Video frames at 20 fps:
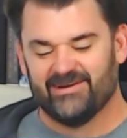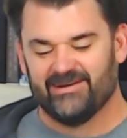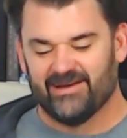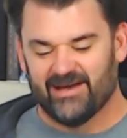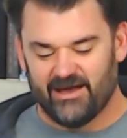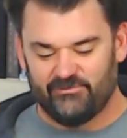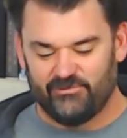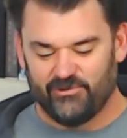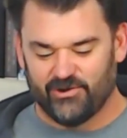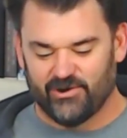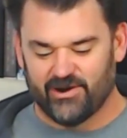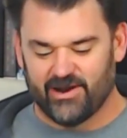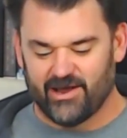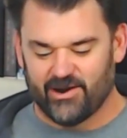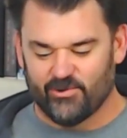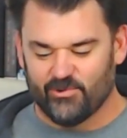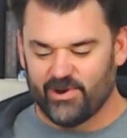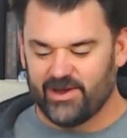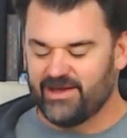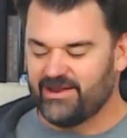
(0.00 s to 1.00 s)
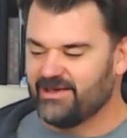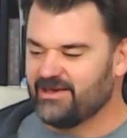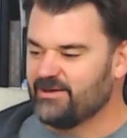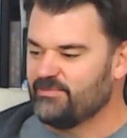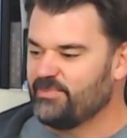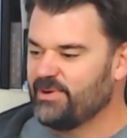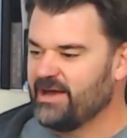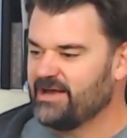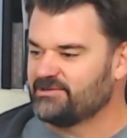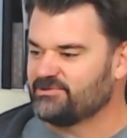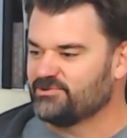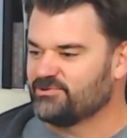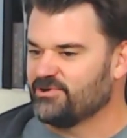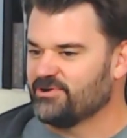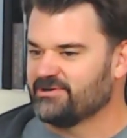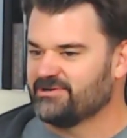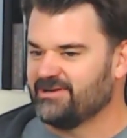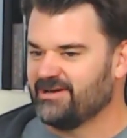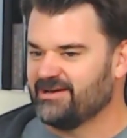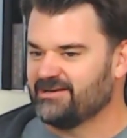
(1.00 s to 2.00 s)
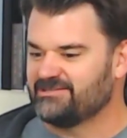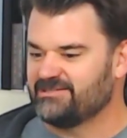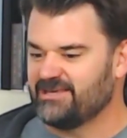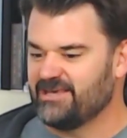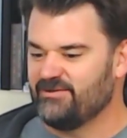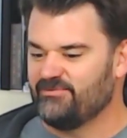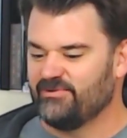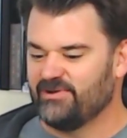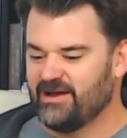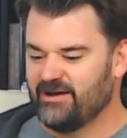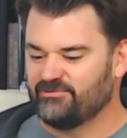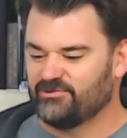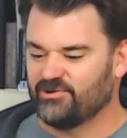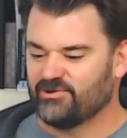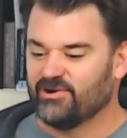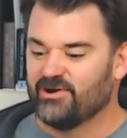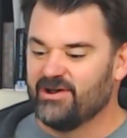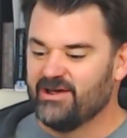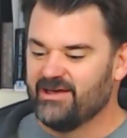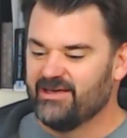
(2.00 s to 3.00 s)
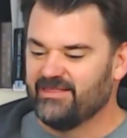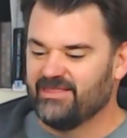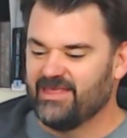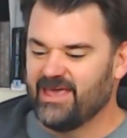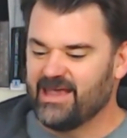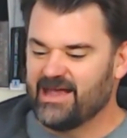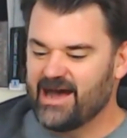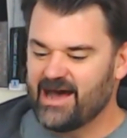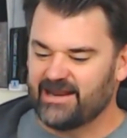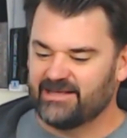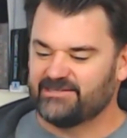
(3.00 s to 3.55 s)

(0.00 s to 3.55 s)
I figured out a way to get past the drug test. Even after they got a